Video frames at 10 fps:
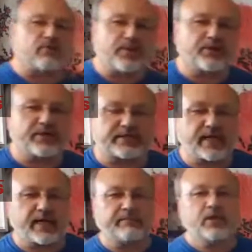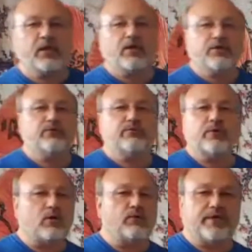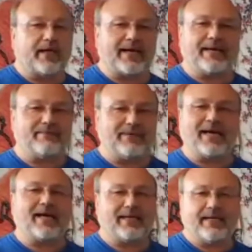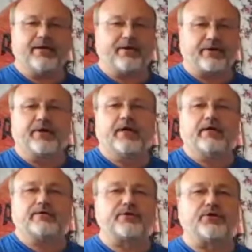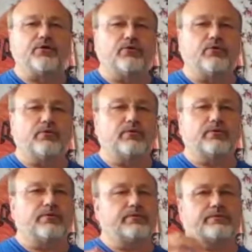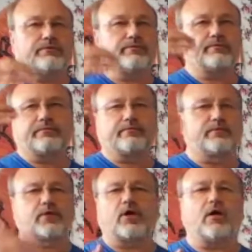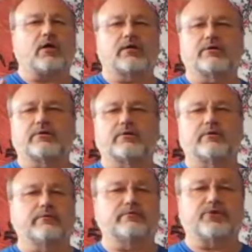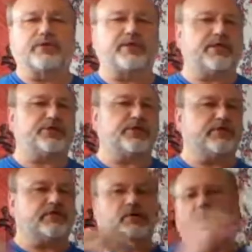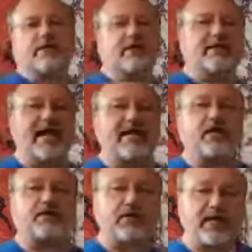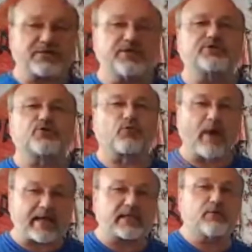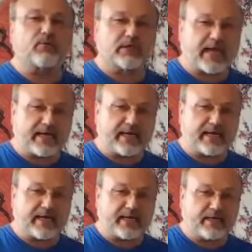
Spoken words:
period of time, you know that I am not here to talk tradition or anything like that unless it is directly related